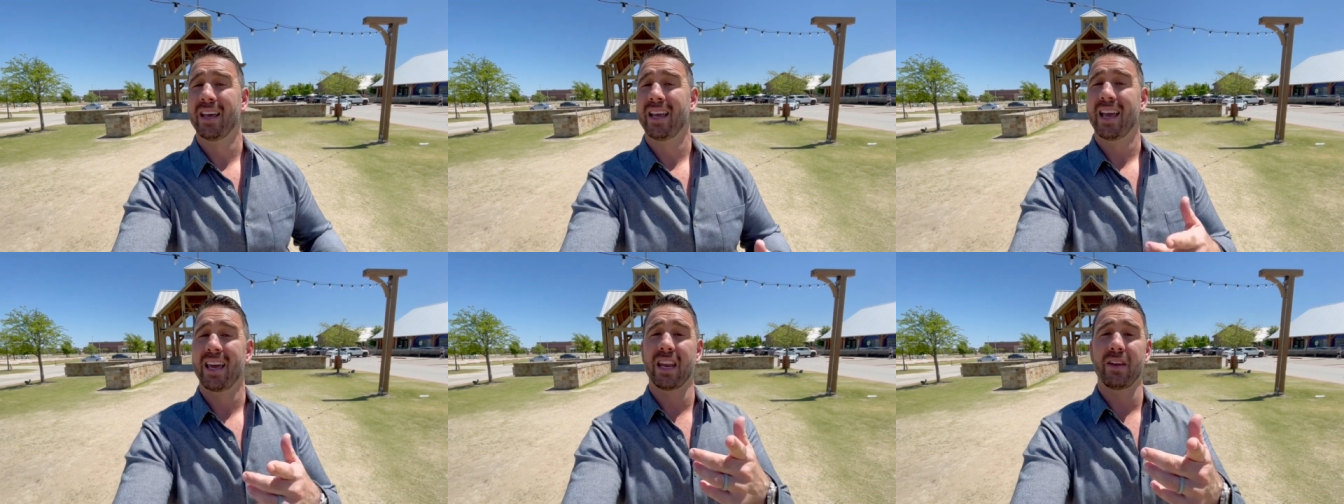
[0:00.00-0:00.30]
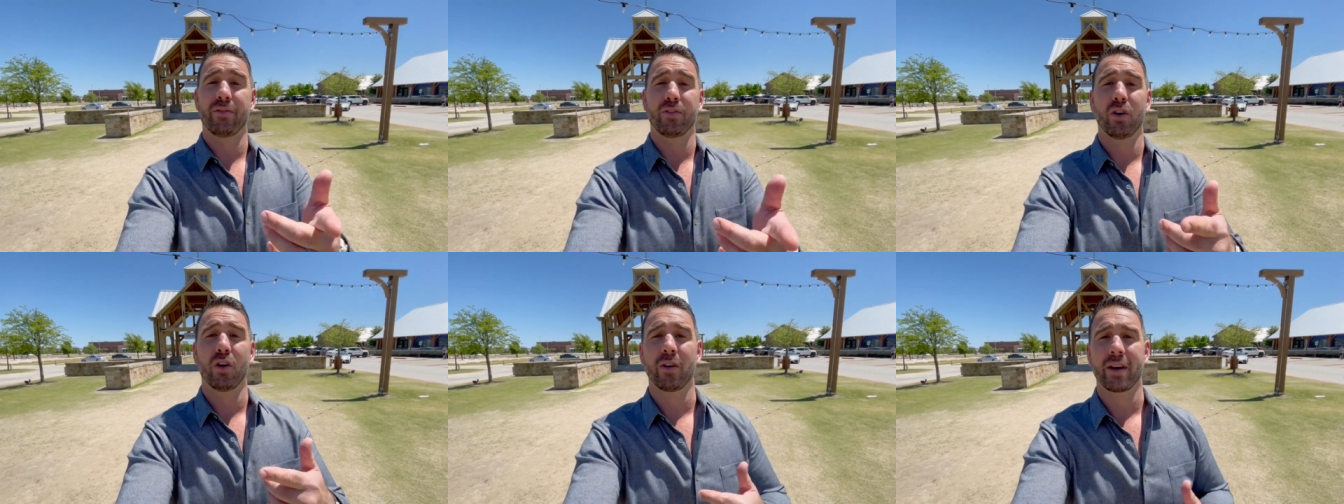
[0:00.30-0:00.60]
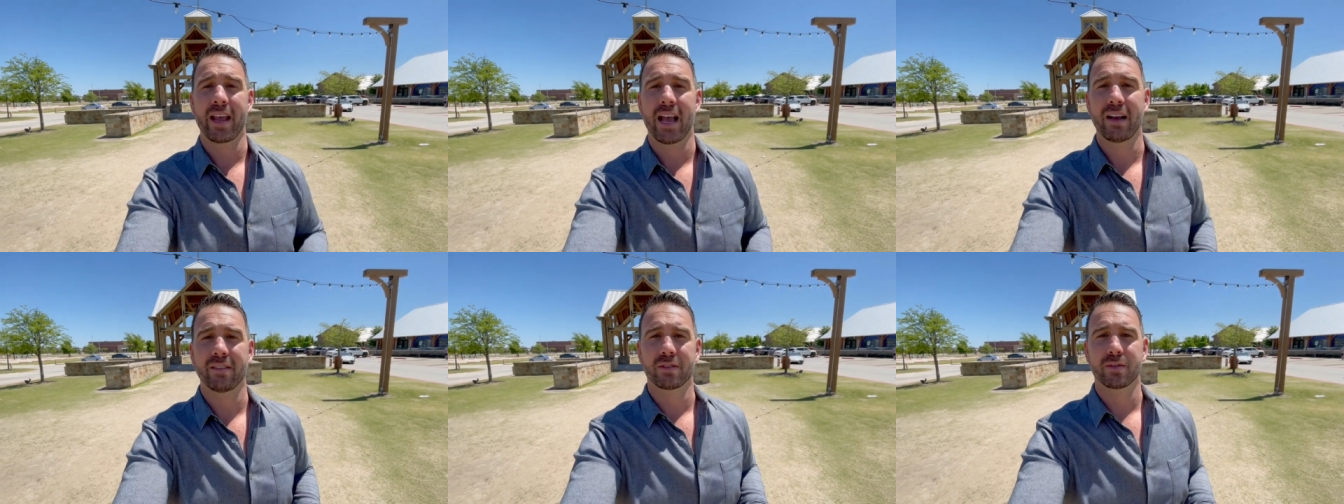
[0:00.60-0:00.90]
And if you
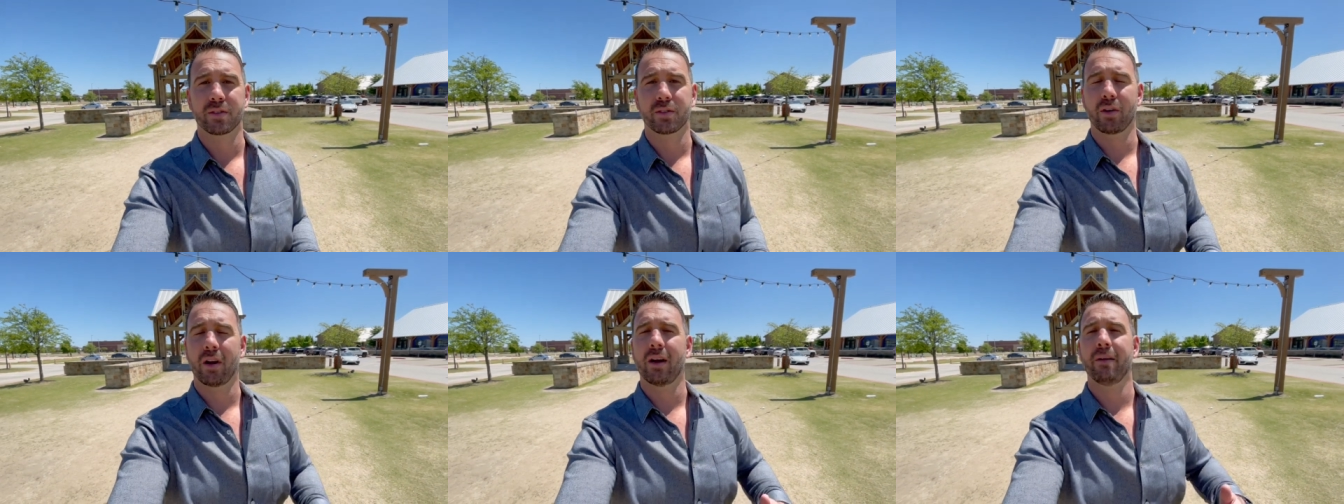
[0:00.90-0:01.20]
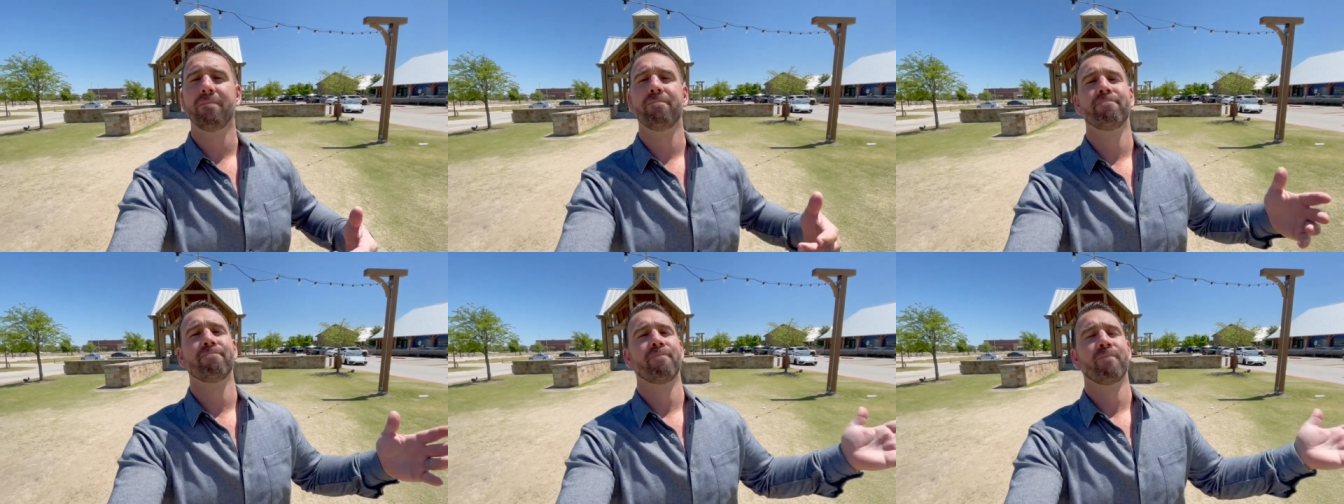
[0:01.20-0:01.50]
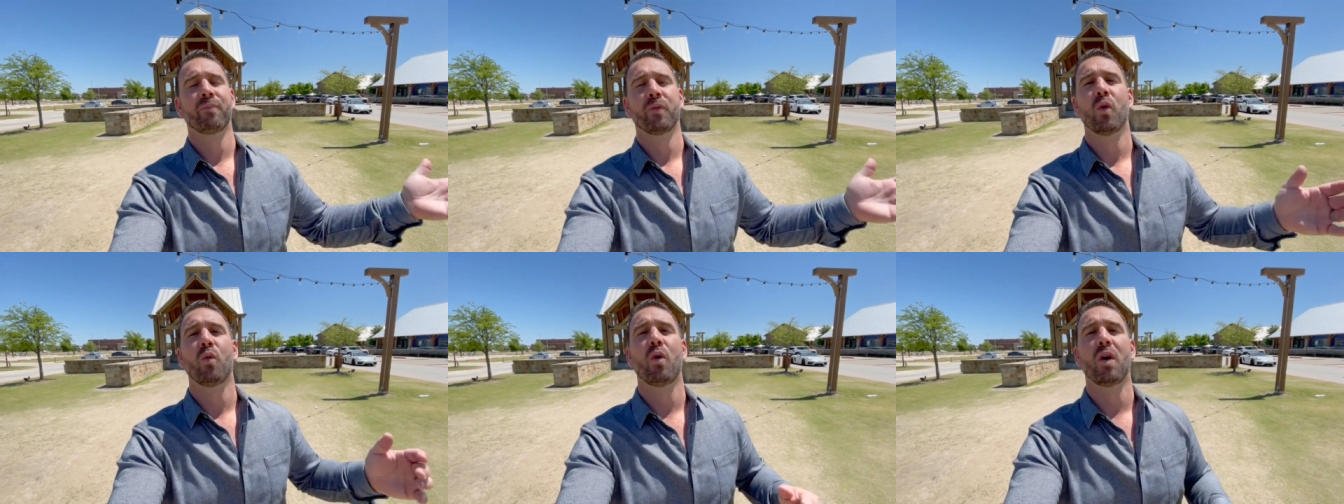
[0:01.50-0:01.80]
already have subscribed,
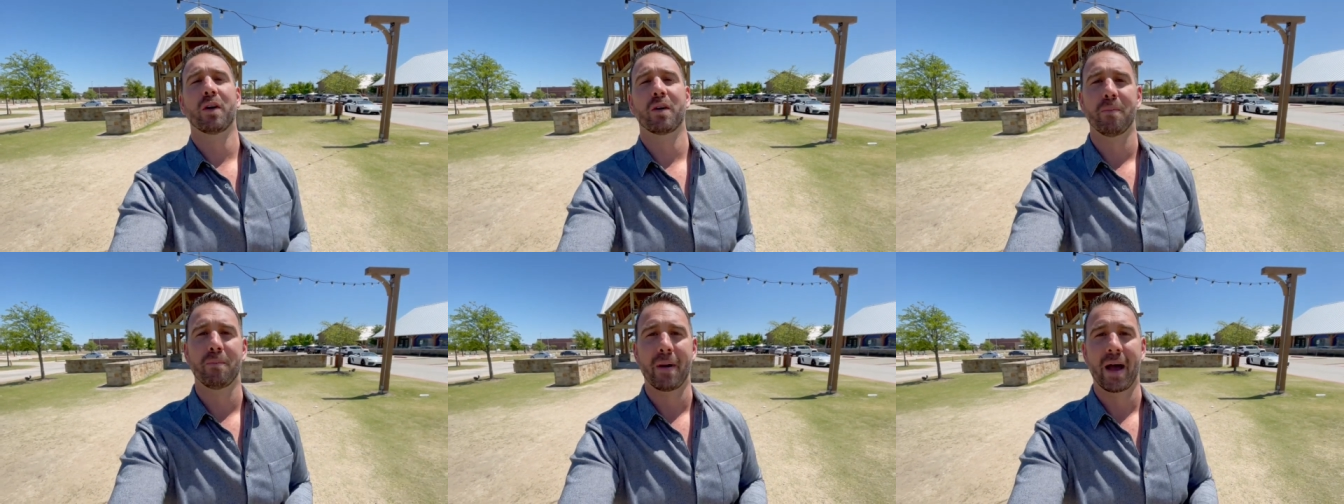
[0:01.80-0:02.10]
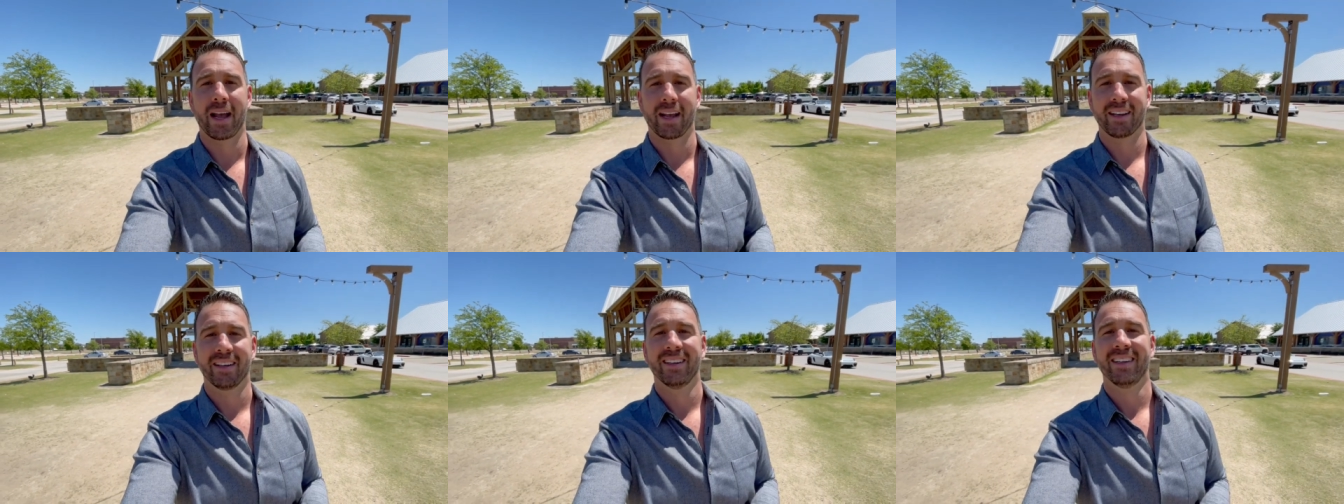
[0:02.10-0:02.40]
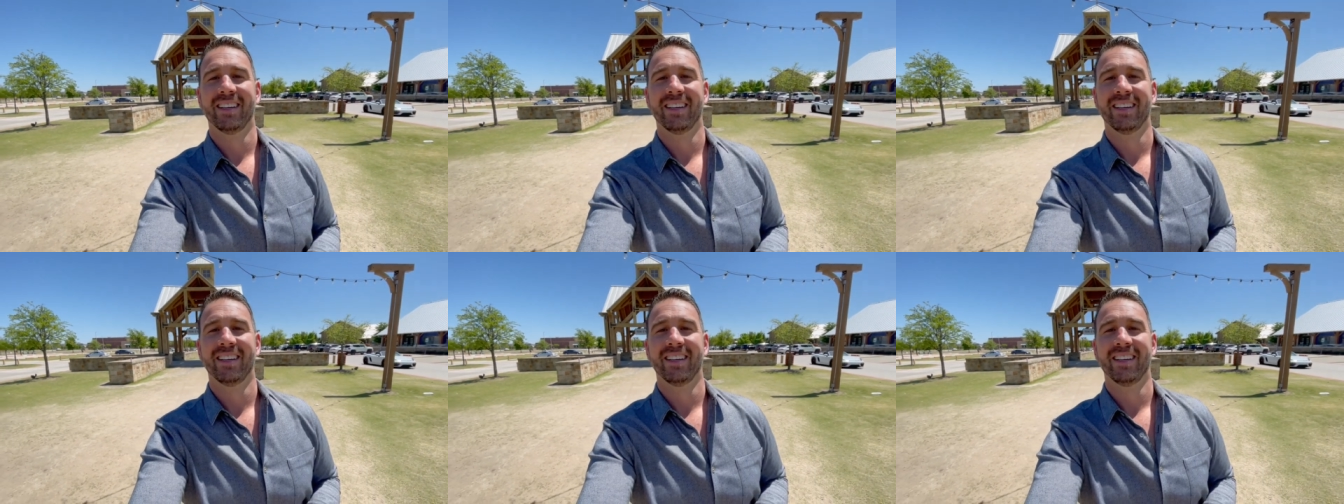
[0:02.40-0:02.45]
welcome back.